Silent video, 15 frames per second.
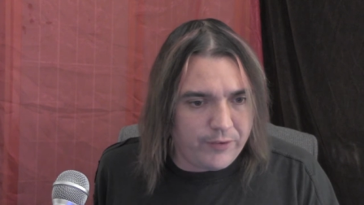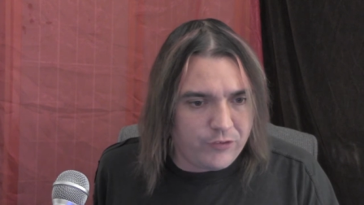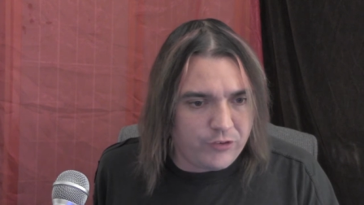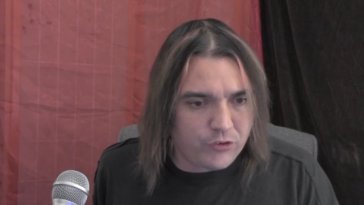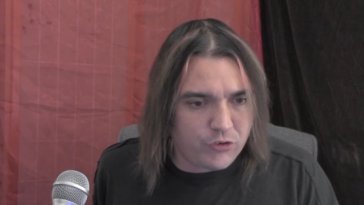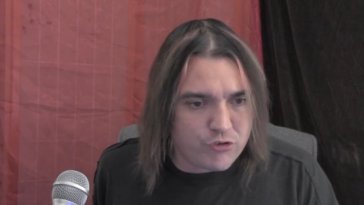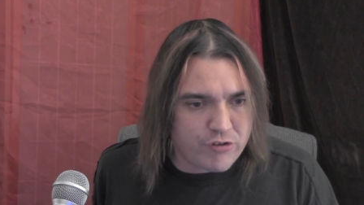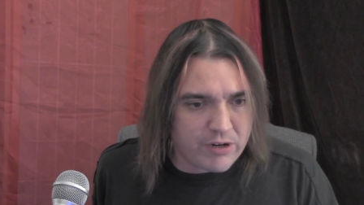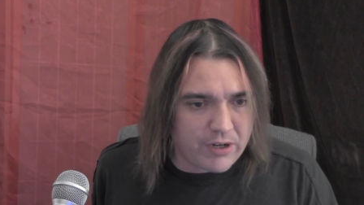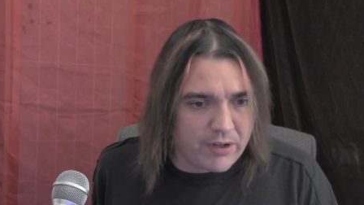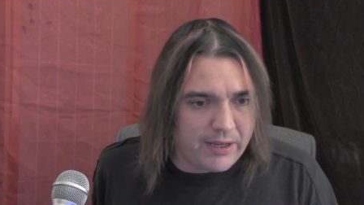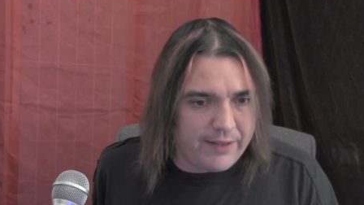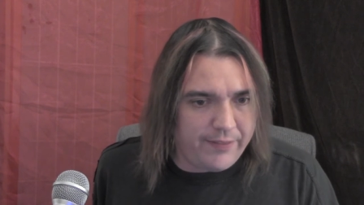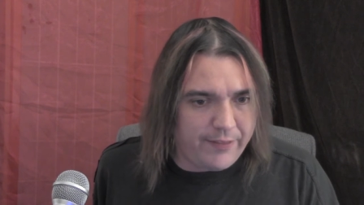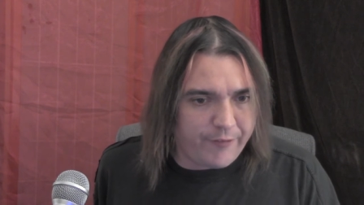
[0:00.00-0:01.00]
is just
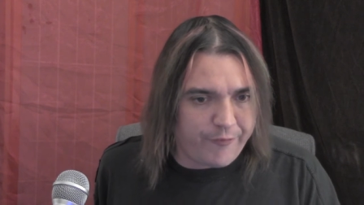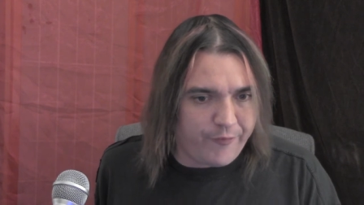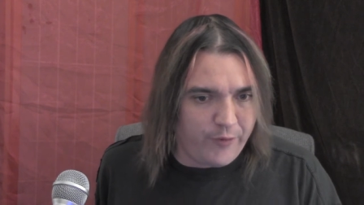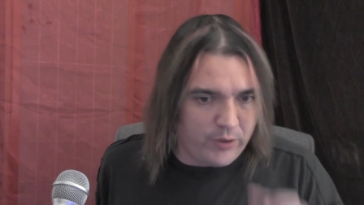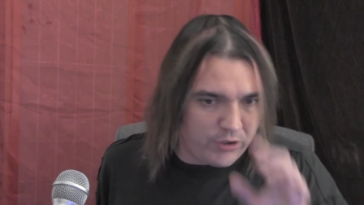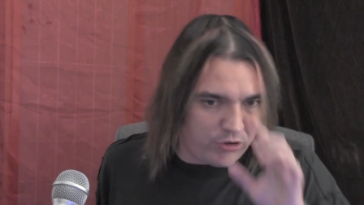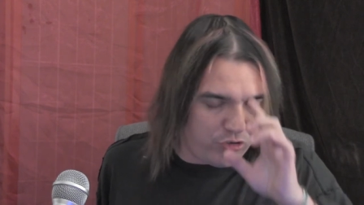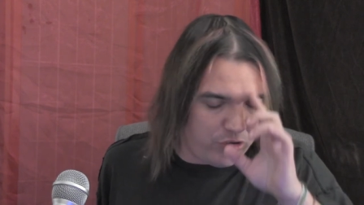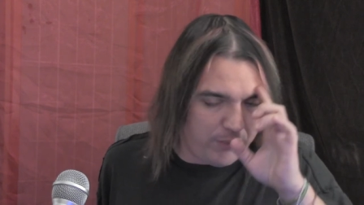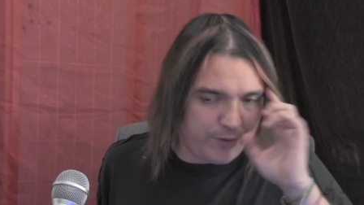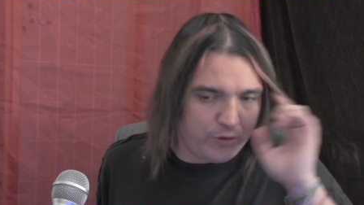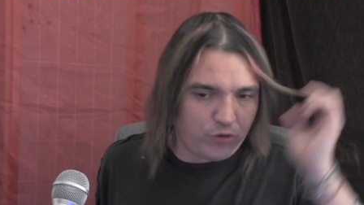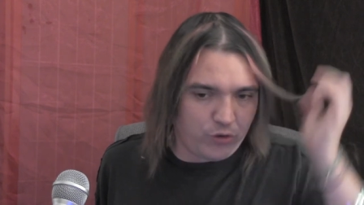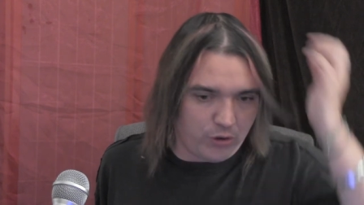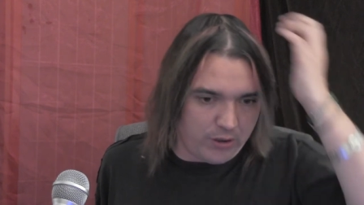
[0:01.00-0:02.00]
trickle in the Fukushima
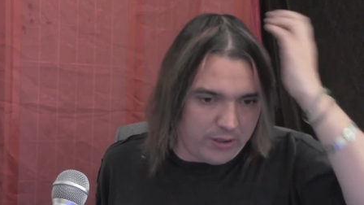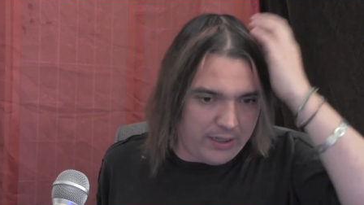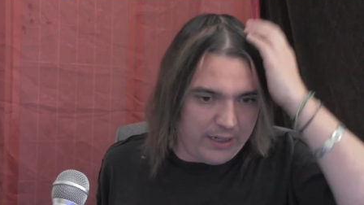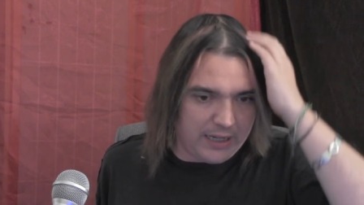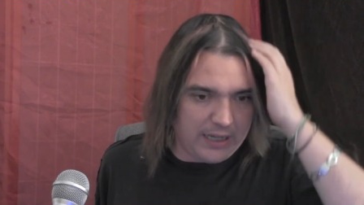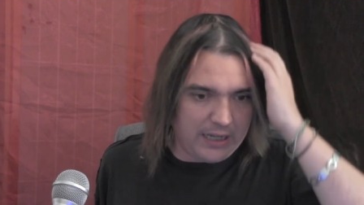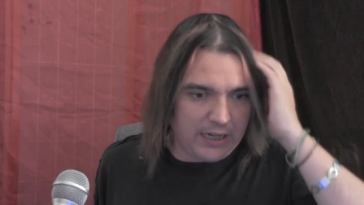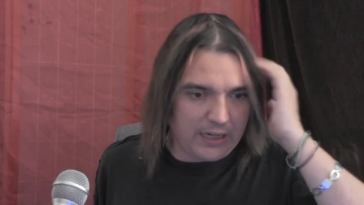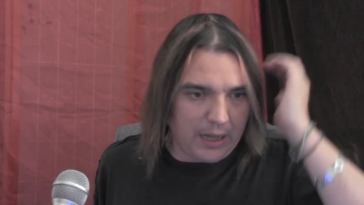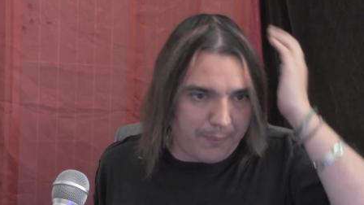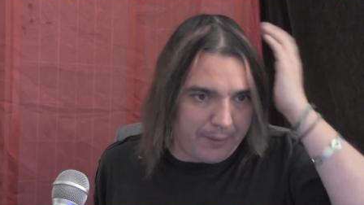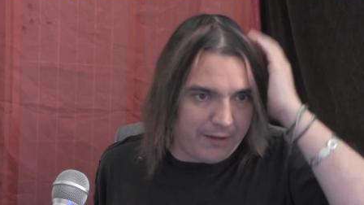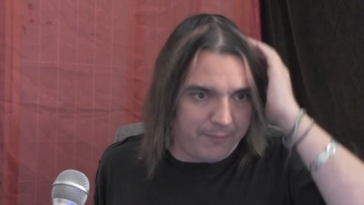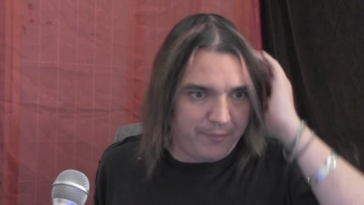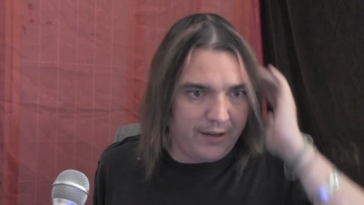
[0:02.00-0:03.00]
story, a
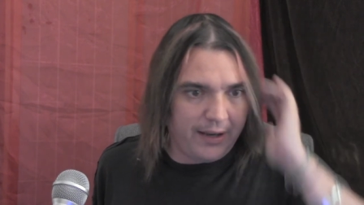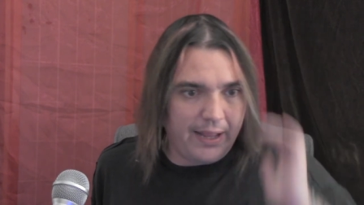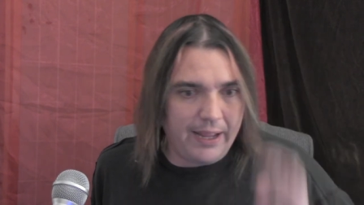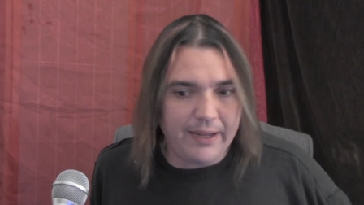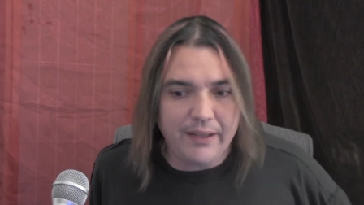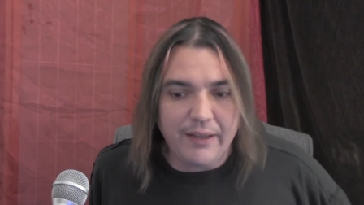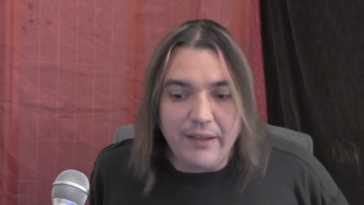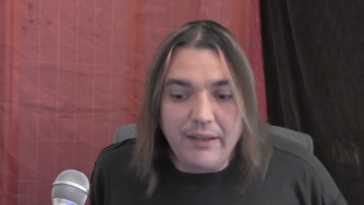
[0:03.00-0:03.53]
couple of them today.